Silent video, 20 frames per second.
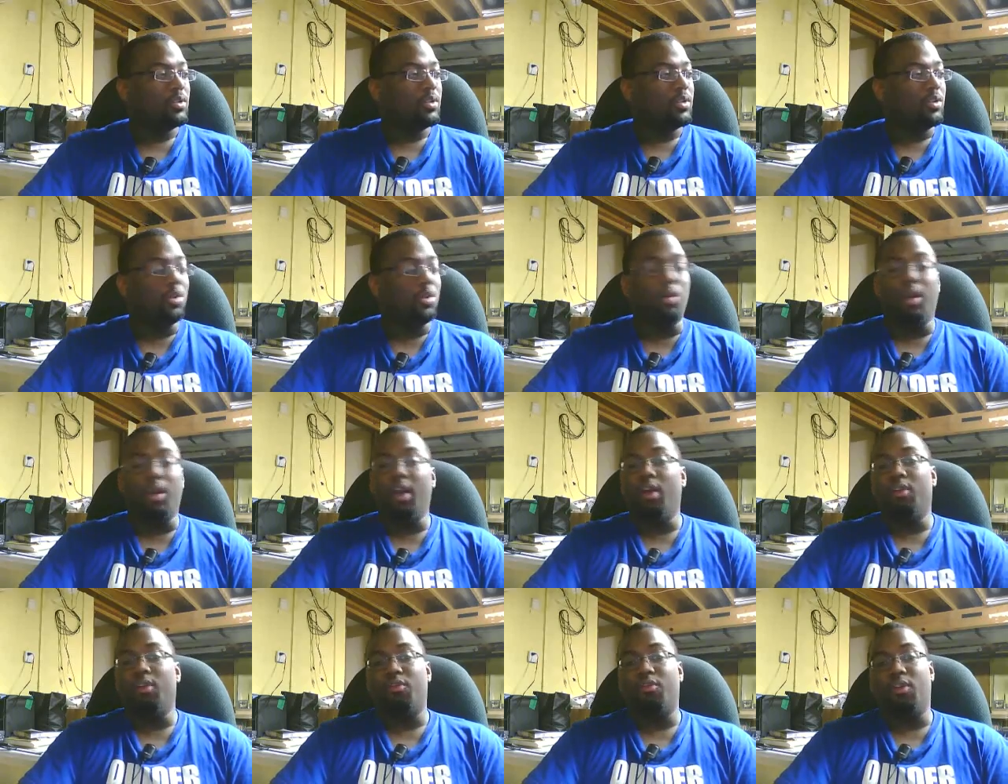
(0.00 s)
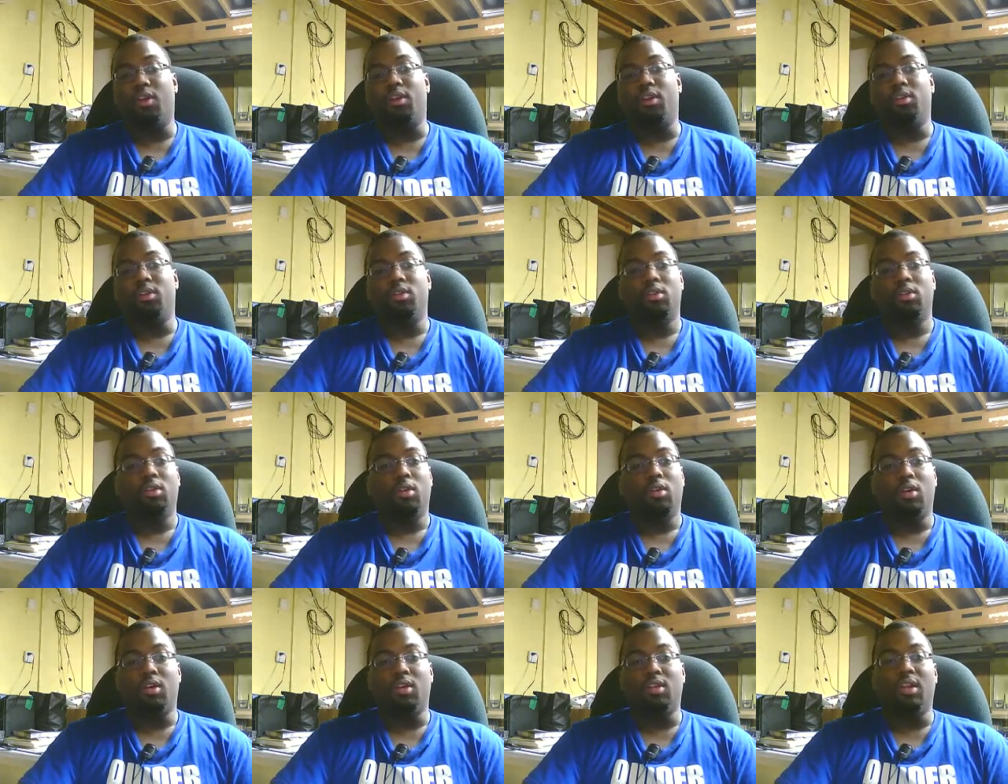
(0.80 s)
Nogueira fight?
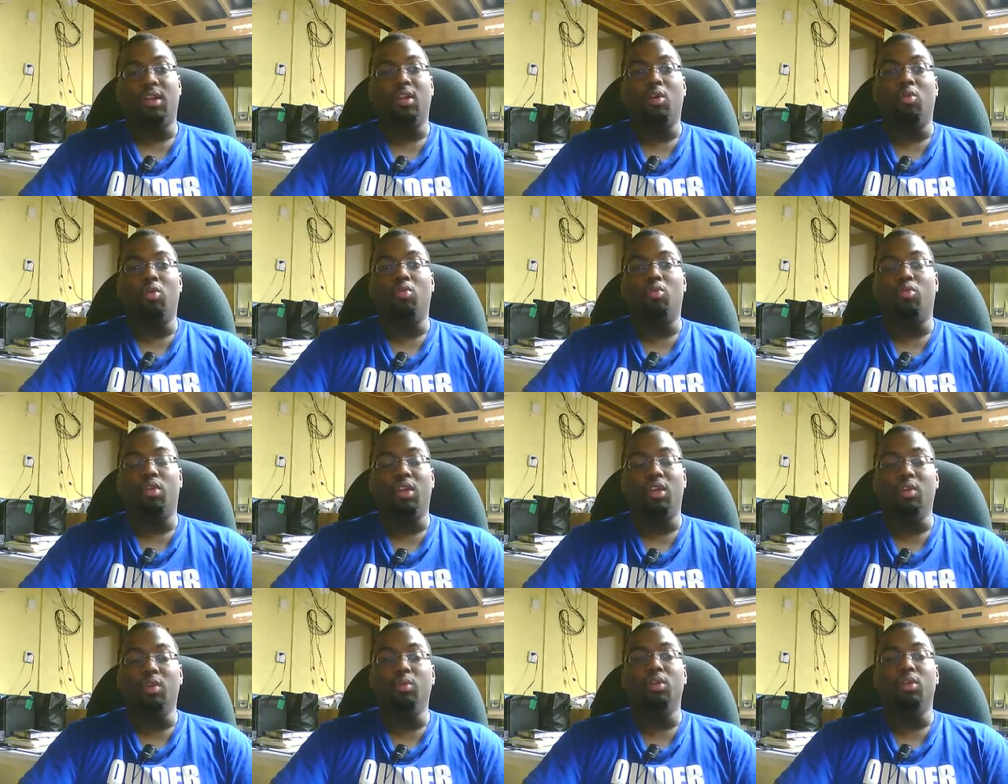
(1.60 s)
Because I know he